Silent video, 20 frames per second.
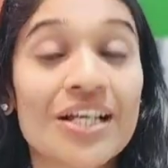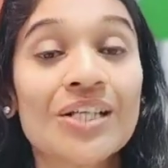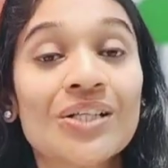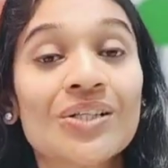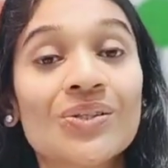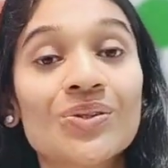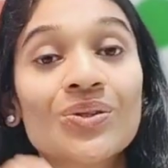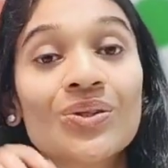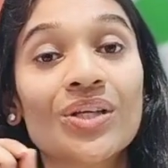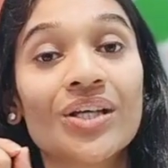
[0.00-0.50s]

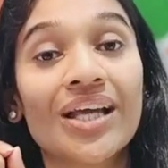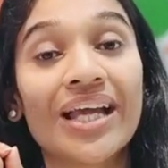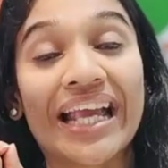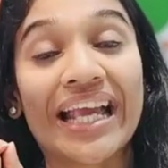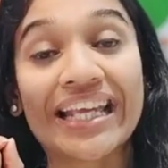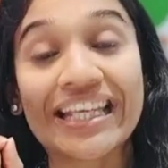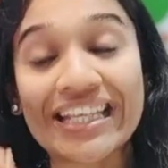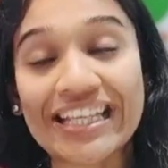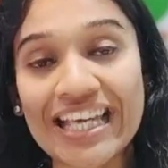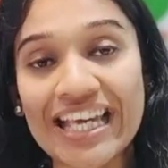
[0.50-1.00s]
to
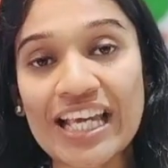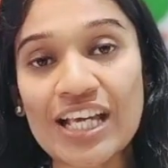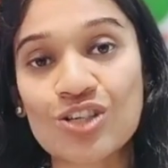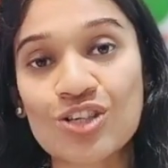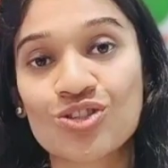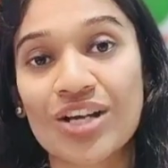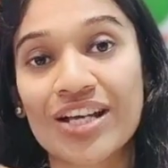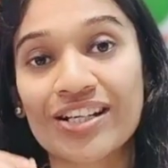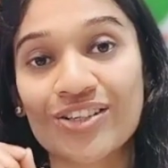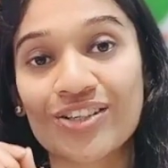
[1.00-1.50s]
engage
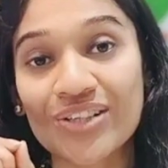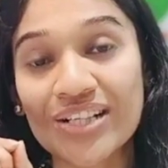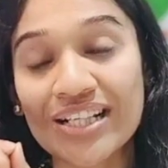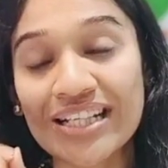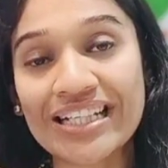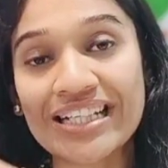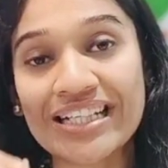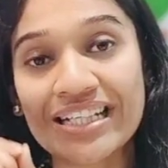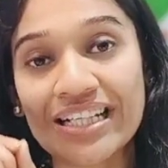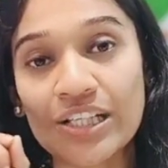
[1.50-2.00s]
and
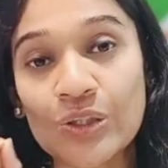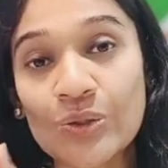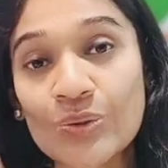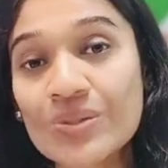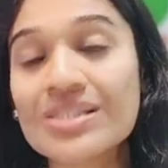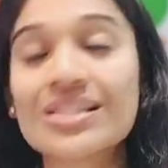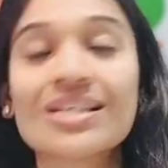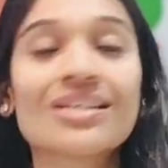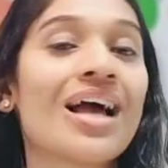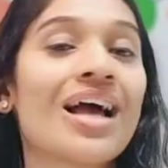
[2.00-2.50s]
really use
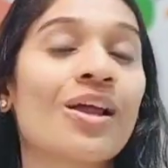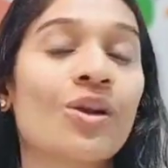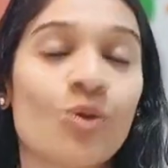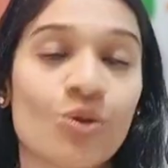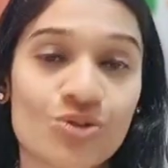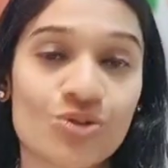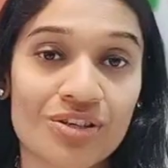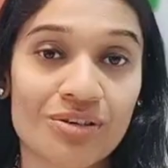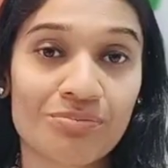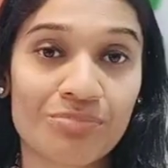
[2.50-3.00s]
the
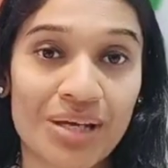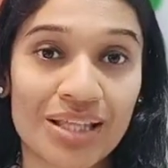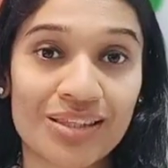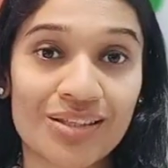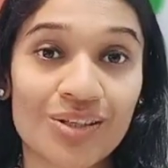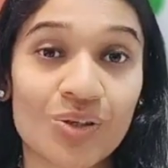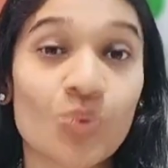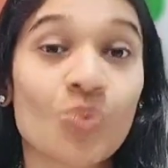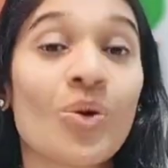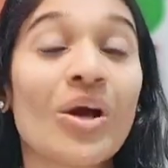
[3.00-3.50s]
dialogic
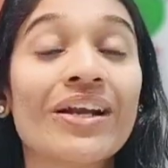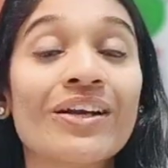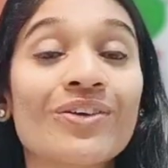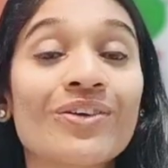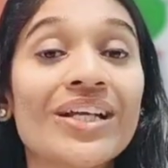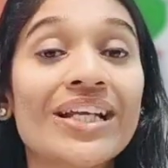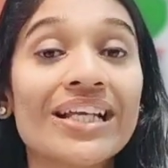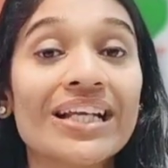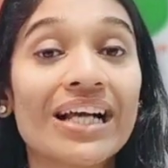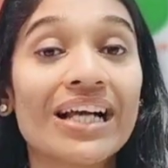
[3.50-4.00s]
method while
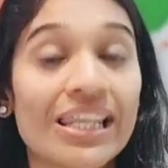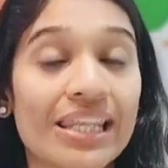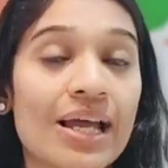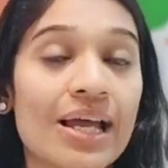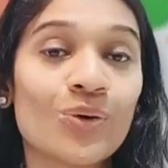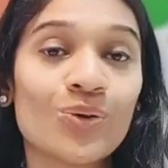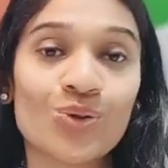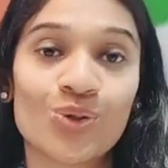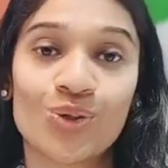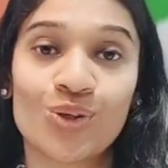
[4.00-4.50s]
reading
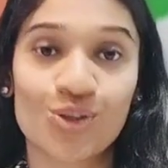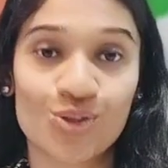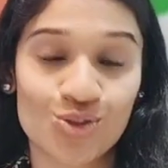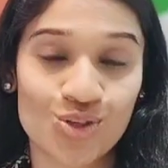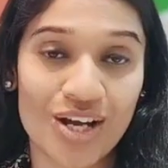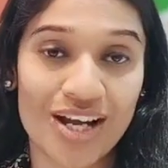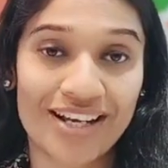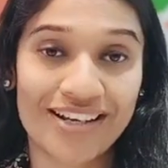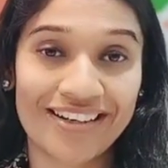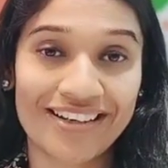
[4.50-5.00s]
aloud to your
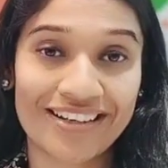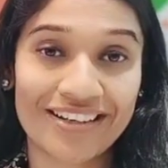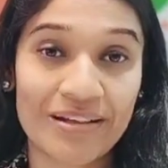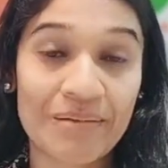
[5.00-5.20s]
child.